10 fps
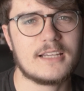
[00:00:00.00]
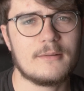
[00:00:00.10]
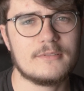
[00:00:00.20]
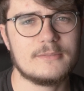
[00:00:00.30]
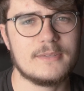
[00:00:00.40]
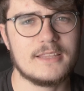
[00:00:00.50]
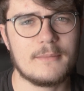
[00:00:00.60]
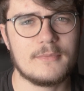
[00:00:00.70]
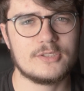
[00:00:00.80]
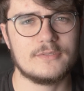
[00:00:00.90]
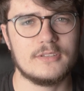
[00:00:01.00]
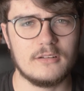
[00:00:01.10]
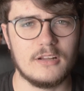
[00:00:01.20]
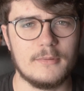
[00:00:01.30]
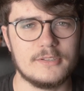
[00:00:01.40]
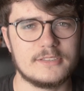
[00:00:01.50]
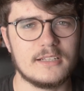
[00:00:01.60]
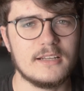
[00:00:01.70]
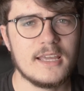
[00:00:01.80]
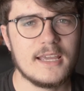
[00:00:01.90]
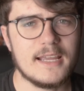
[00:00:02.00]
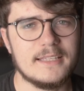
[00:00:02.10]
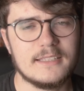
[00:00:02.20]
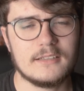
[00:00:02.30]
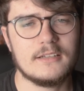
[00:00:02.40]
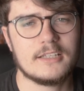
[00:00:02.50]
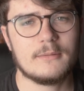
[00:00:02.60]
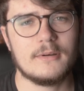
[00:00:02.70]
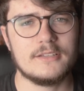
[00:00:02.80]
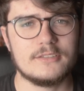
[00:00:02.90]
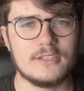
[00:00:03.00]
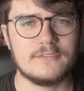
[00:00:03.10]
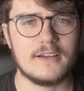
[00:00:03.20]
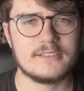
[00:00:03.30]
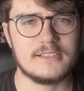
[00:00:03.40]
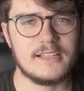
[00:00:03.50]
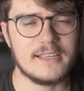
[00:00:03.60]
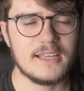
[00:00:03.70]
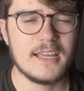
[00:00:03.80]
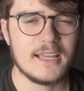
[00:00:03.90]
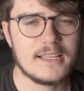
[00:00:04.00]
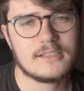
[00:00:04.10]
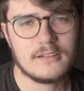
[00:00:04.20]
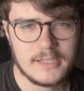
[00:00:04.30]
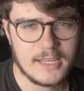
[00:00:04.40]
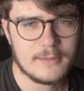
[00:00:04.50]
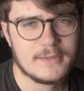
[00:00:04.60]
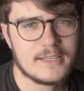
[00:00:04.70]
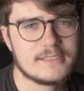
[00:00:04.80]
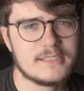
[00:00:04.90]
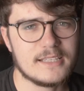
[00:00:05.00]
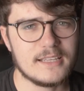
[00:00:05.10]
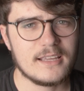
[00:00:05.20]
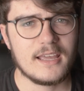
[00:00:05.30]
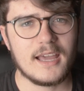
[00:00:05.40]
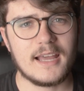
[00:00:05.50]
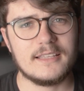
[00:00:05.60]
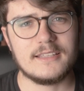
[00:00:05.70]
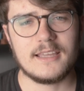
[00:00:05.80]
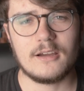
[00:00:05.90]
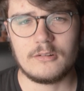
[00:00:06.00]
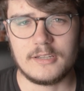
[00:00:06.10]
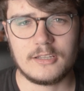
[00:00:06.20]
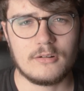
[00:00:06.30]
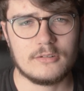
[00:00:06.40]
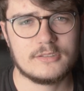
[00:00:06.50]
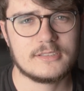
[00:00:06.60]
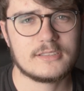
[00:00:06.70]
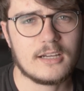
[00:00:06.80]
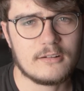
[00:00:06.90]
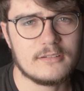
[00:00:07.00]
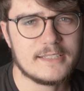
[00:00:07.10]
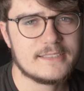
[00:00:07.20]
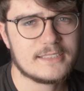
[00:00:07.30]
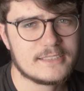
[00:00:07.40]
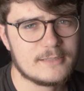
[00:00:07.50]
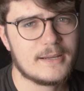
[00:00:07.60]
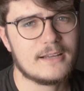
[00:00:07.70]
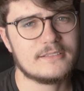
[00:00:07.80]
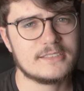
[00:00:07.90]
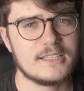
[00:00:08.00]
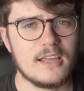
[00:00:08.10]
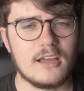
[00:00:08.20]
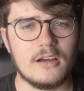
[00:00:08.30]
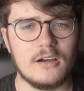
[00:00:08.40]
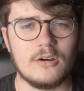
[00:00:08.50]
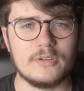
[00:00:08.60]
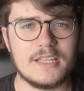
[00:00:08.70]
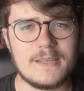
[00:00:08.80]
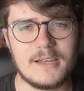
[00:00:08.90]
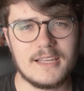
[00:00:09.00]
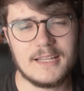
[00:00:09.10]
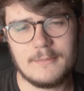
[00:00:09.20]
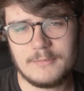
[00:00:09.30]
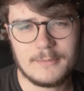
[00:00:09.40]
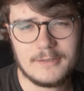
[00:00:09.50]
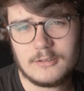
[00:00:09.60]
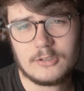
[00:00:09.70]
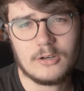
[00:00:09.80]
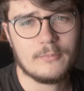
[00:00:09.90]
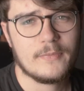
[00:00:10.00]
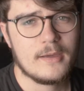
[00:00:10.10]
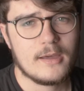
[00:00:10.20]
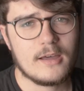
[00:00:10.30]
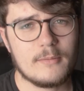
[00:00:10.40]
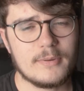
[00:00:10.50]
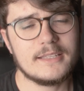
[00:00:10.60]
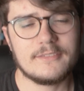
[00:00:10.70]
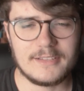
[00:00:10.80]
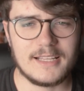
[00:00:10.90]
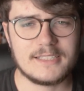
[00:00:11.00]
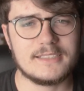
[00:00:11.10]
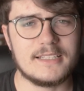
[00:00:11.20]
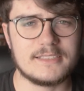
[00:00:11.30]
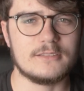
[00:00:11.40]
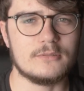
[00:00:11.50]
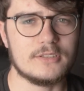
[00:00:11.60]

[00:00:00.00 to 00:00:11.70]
camera to be that much of a low light monster. It did only come out in 2008, it's only APS-C, and they only cost currently £60 on eBay and mpb.com, but nevertheless it's still